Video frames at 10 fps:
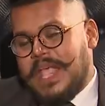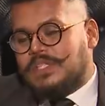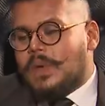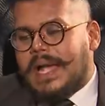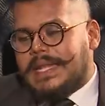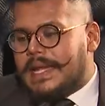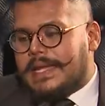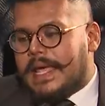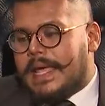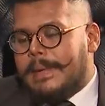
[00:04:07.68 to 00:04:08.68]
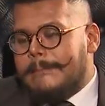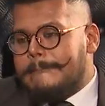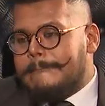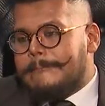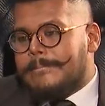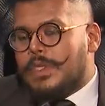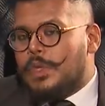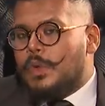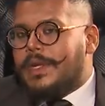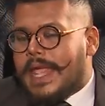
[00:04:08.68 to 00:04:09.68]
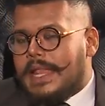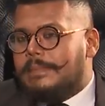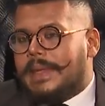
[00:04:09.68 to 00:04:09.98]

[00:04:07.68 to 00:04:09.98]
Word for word: So, Auntie Netta, tell me. You tell